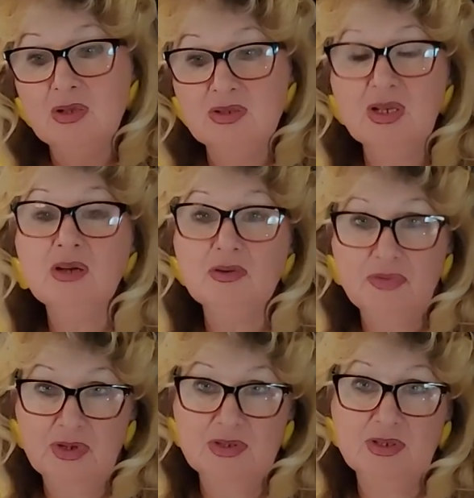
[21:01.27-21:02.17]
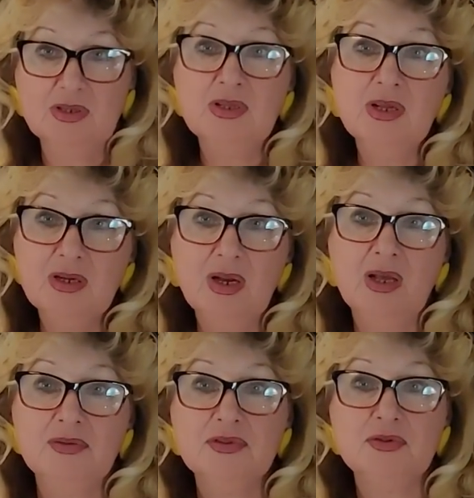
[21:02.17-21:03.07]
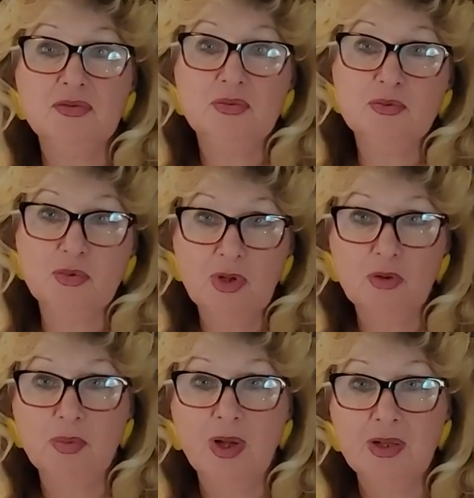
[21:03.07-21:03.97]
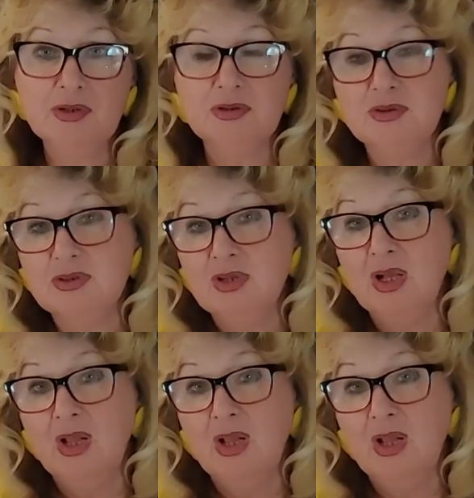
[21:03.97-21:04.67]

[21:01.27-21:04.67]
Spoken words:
sacrificing their lives to help others